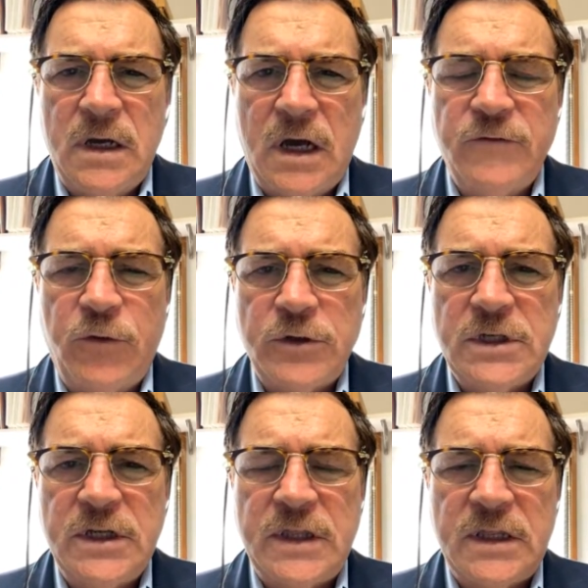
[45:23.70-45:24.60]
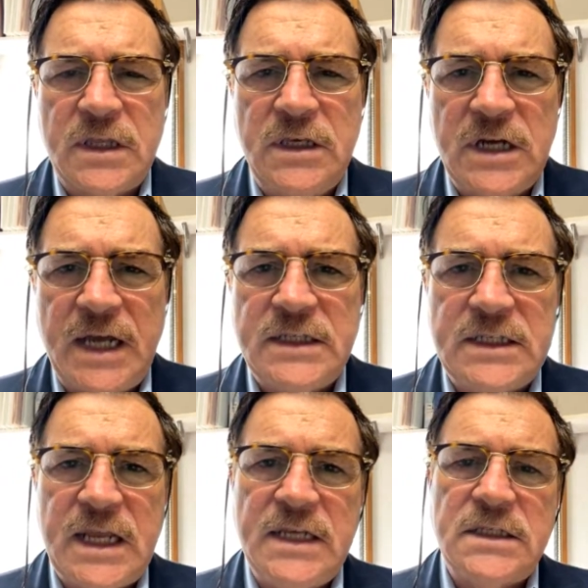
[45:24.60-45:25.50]
unfortunate that the United
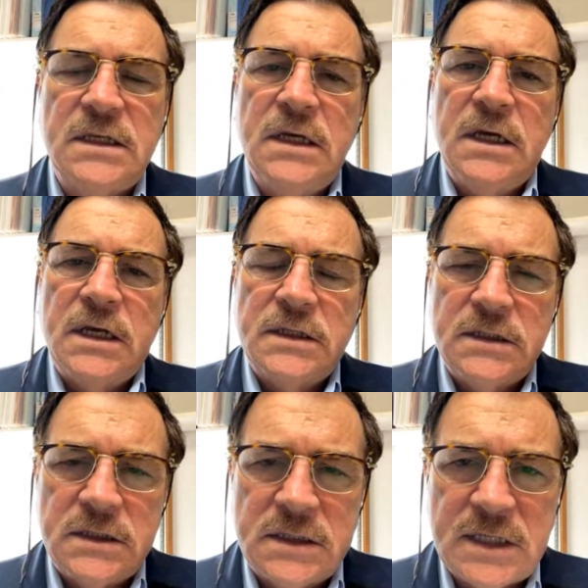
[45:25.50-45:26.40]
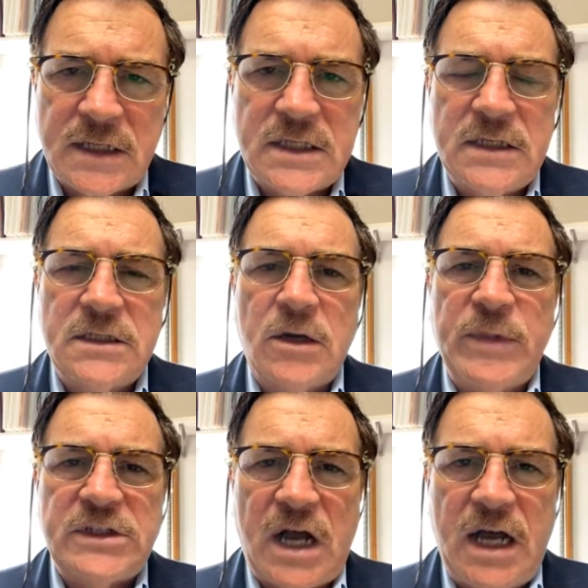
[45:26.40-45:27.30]
States sucks in so
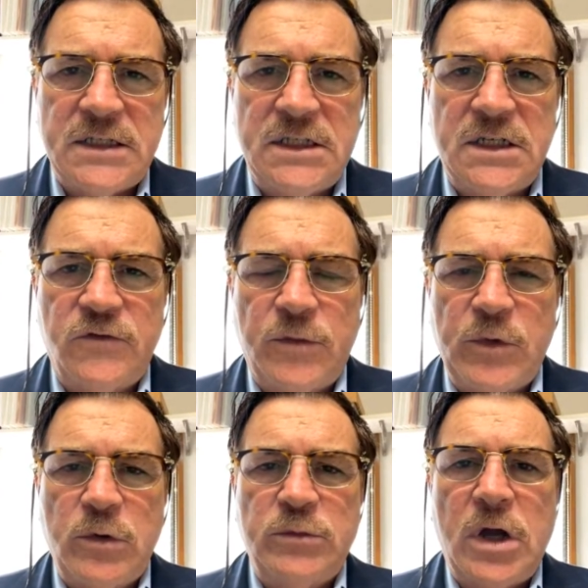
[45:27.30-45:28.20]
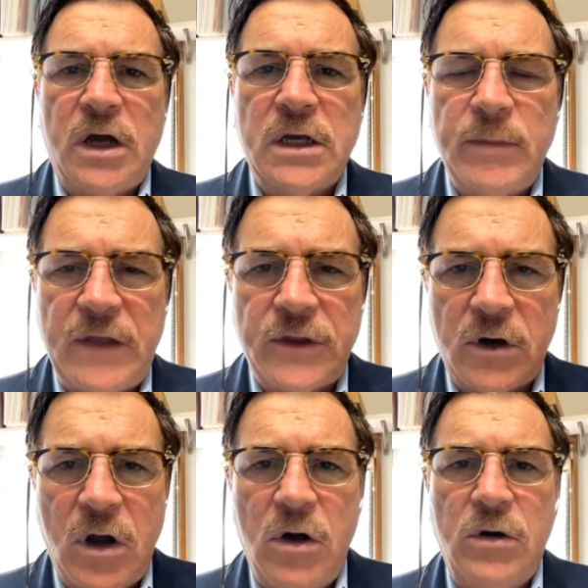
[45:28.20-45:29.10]
much oxygen from the room talking about their
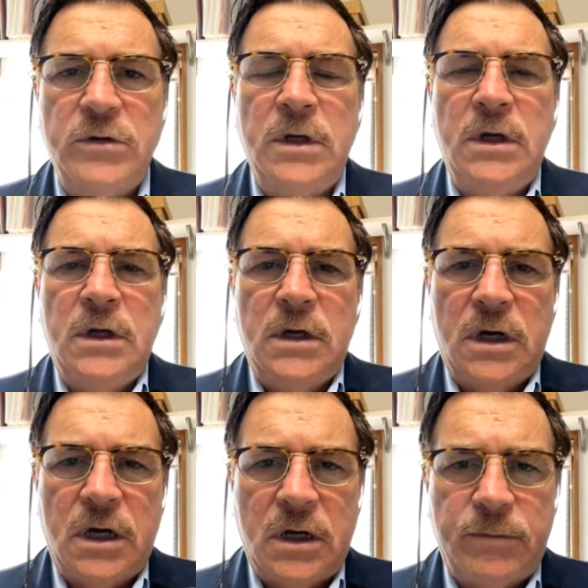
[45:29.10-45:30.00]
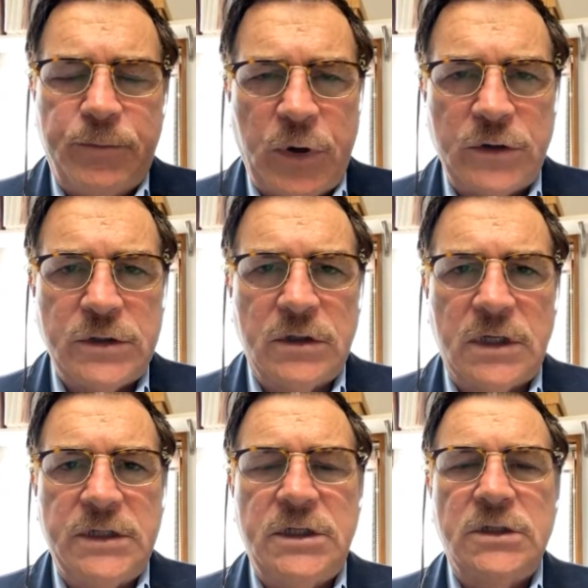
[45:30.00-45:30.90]
own personal
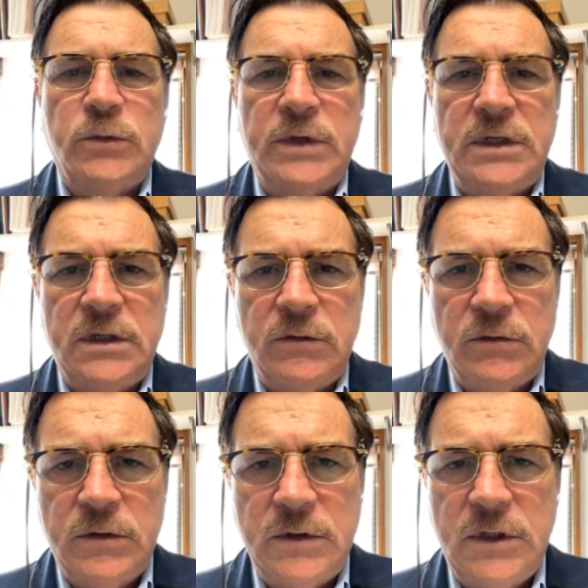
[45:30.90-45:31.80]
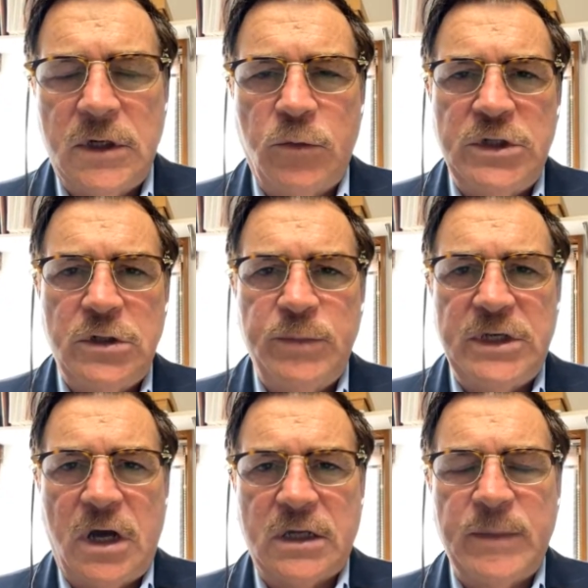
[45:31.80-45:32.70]
issues when, we should be
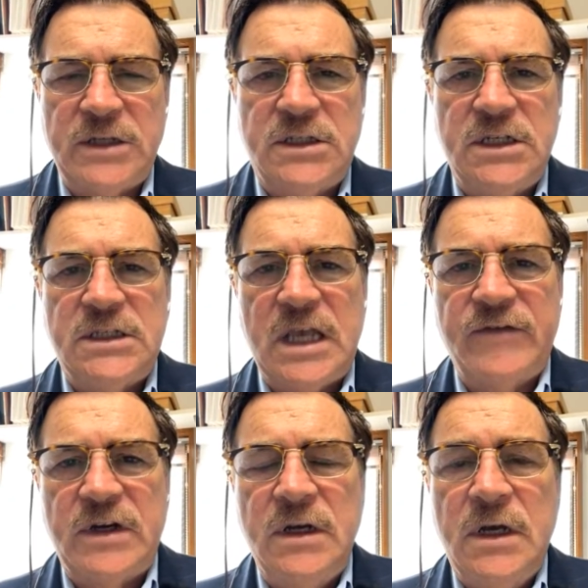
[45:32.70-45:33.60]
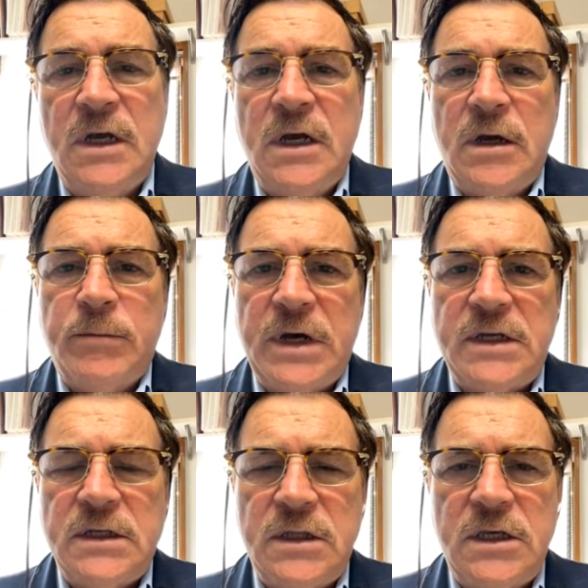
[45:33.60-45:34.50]
talking about G7. But
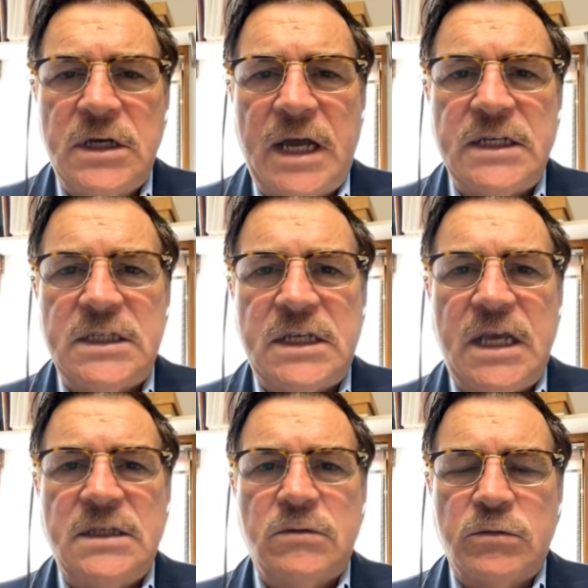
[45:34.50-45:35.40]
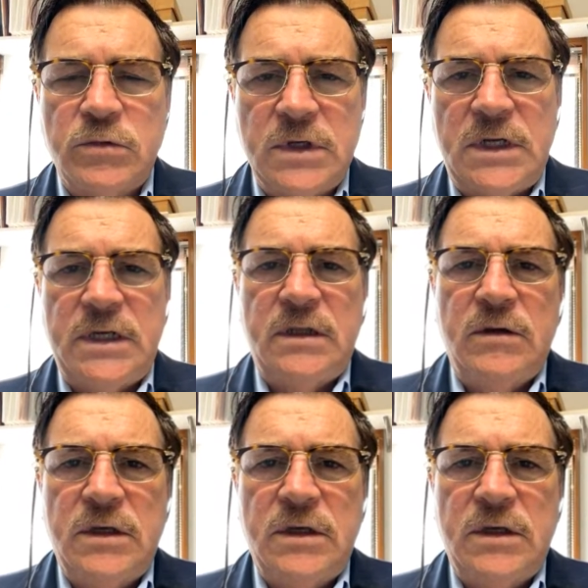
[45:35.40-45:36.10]
the United States really,